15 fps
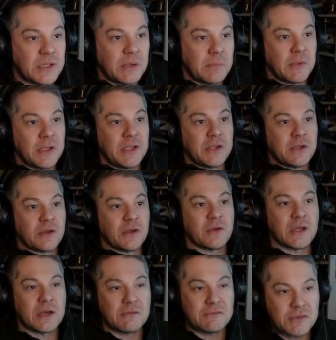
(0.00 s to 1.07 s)
Amigo,
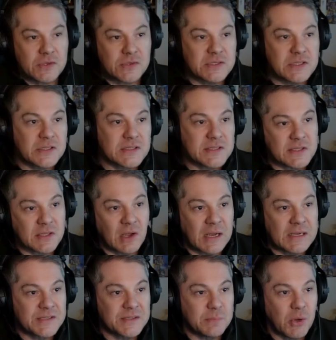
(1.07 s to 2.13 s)
and I've used the
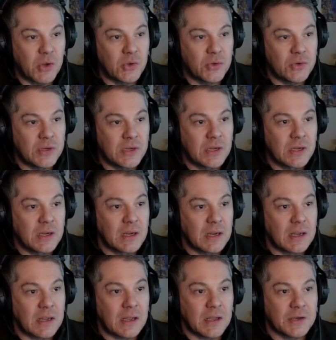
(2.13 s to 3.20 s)
slice mode,
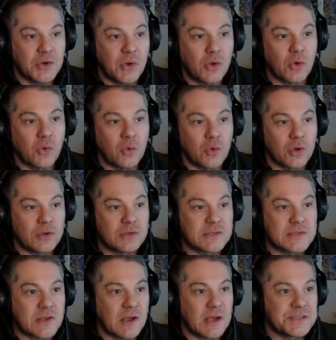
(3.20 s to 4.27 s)
not auto
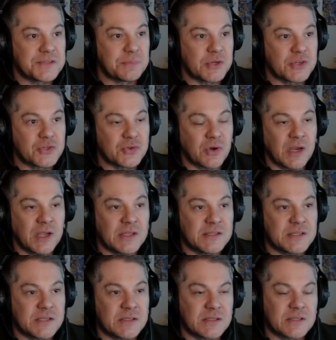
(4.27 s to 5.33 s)
slice, but
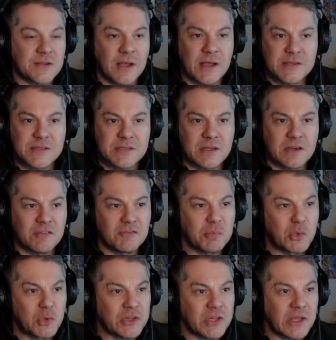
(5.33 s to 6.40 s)
transient slice, and I've
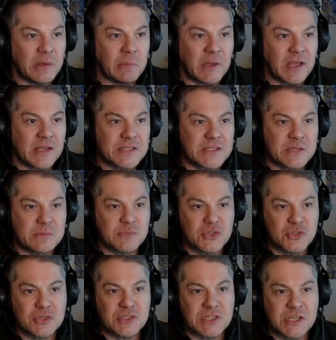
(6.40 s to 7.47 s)
put them at some
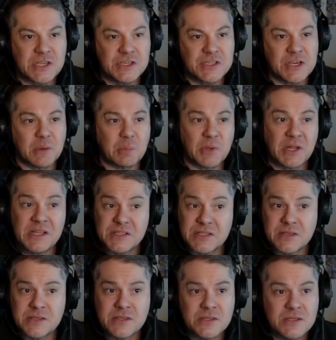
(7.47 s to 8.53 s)
strategic
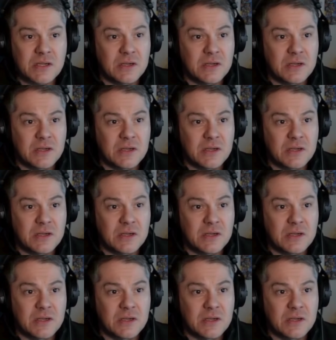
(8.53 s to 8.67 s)
places